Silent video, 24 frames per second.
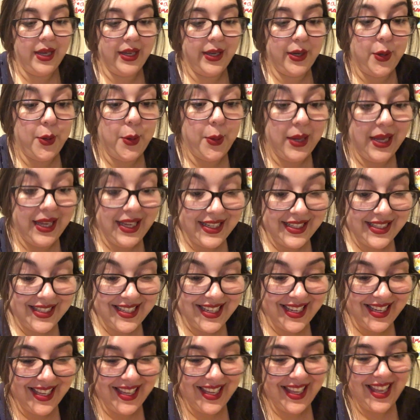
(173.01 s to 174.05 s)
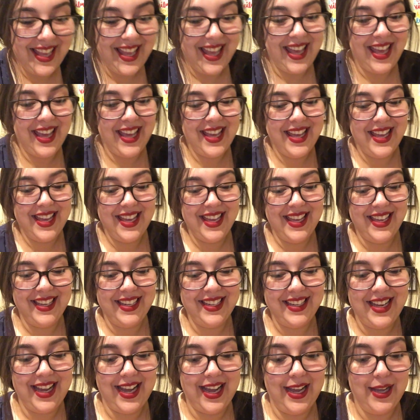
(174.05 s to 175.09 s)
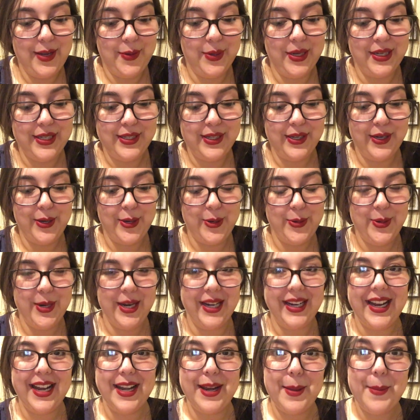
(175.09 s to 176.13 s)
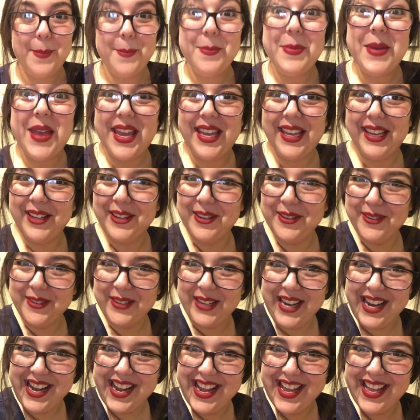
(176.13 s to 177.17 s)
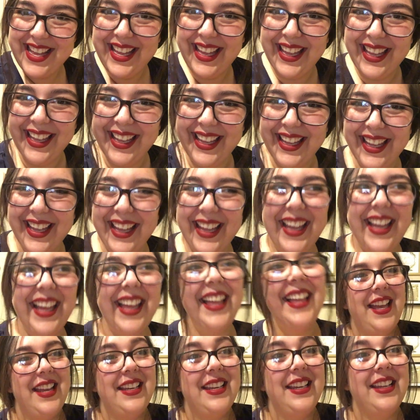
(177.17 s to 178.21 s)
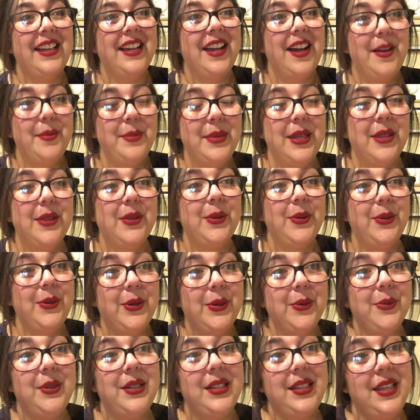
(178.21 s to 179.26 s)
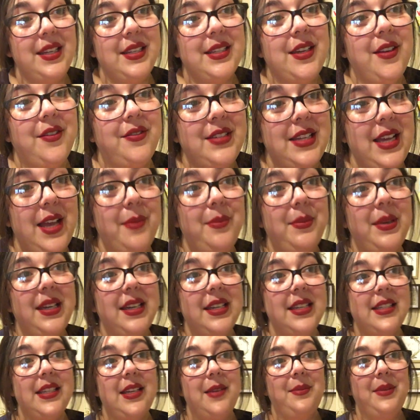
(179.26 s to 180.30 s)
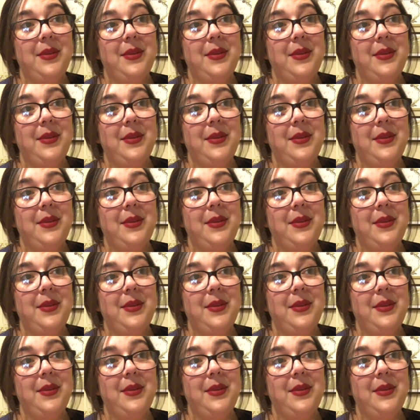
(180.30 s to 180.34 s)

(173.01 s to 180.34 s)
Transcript: I quit and I went to go work at a bakery and it got me through a really tough time because I